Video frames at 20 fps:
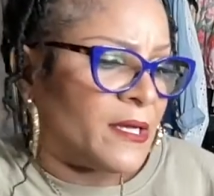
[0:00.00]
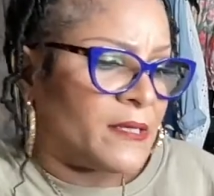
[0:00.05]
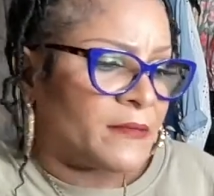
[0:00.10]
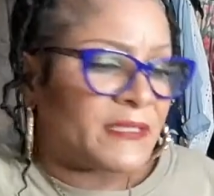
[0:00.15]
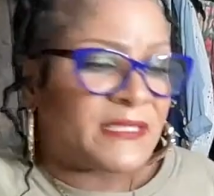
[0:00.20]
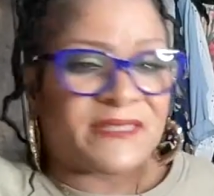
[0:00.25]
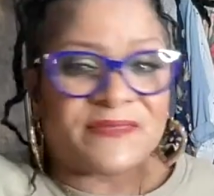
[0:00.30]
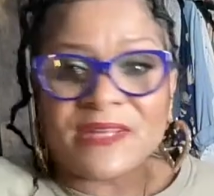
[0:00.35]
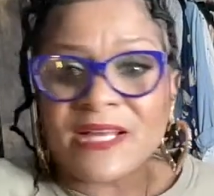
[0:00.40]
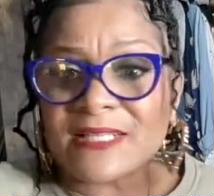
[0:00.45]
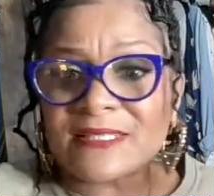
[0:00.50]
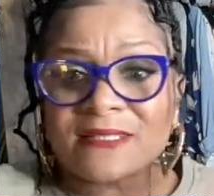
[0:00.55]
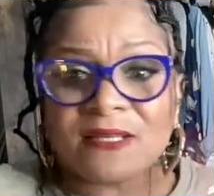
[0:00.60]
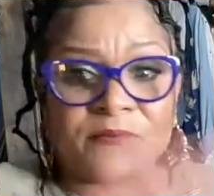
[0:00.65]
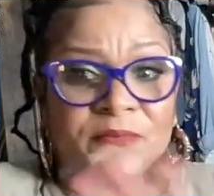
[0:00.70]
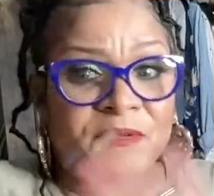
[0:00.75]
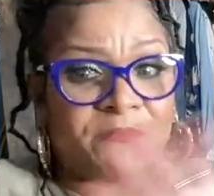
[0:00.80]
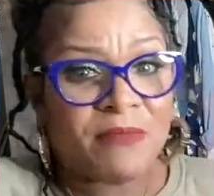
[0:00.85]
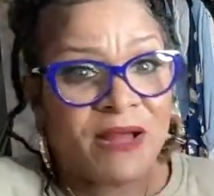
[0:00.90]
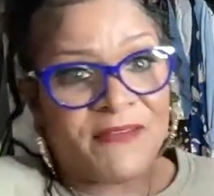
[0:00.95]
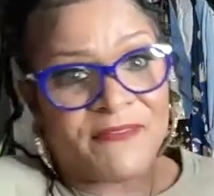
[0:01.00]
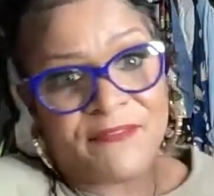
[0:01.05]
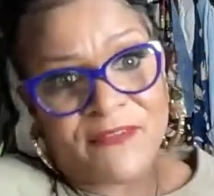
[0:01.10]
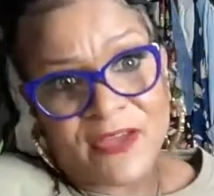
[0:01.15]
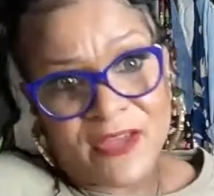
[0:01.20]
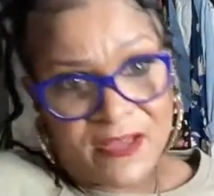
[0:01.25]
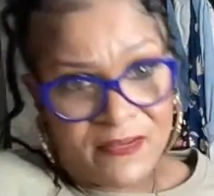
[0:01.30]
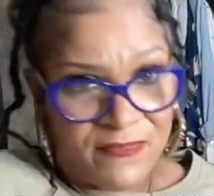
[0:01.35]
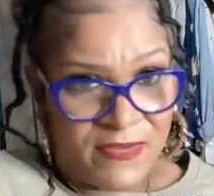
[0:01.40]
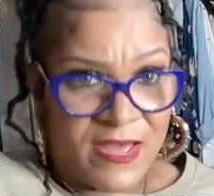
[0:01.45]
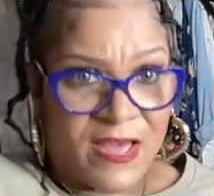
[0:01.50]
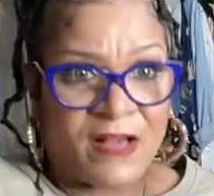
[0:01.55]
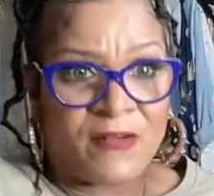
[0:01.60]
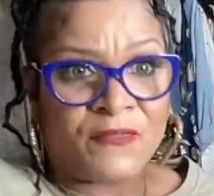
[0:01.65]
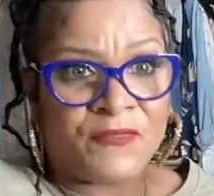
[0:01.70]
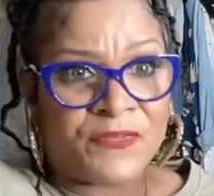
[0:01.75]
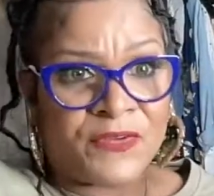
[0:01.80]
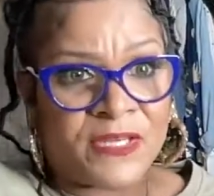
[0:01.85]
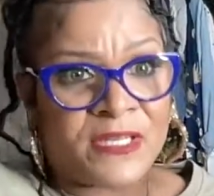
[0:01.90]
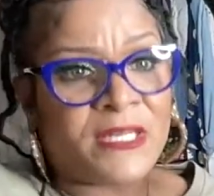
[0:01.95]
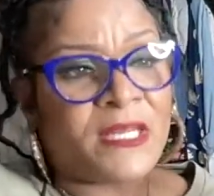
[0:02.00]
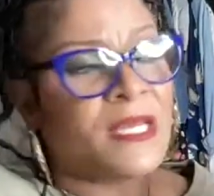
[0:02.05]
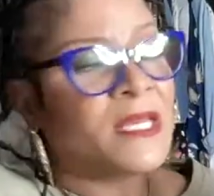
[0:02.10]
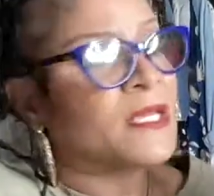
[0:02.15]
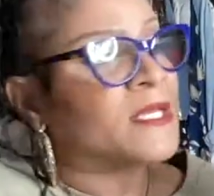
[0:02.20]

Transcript: Because um, that's gonna be my forever outfit.